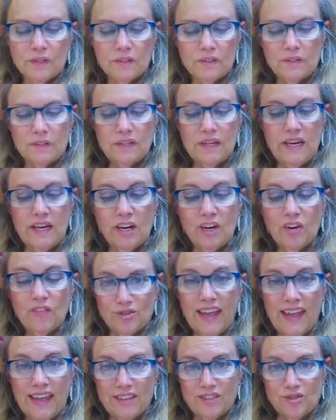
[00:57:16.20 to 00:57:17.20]
here are
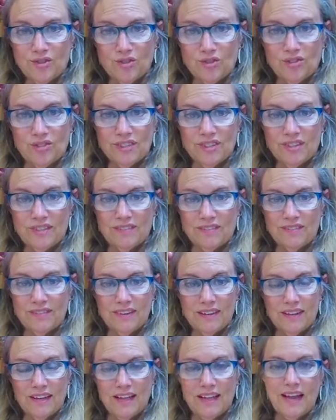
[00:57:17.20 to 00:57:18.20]
the answers.
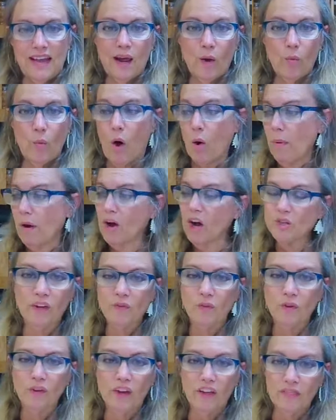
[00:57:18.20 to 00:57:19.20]
And I, oh my gosh,
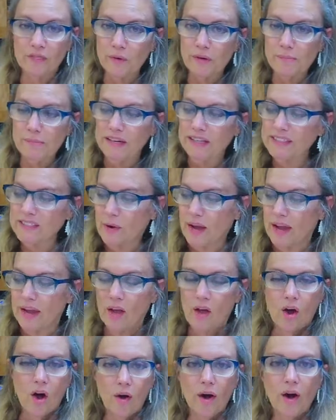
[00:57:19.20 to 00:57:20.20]
you've only got three minutes. Okay,
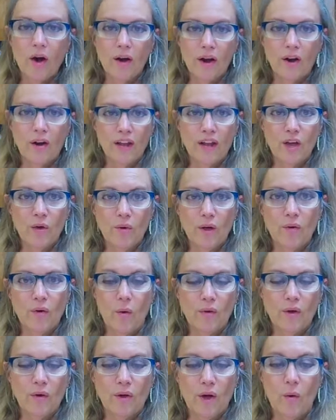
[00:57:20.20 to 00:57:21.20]
hurry, hurry, hurry, go, go,
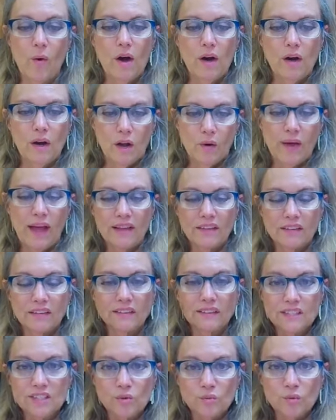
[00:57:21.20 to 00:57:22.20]
go, go, go. Okay,
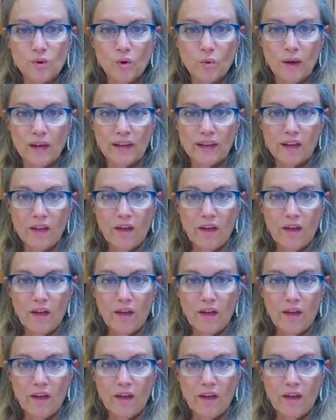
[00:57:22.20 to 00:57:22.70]
listen real quick.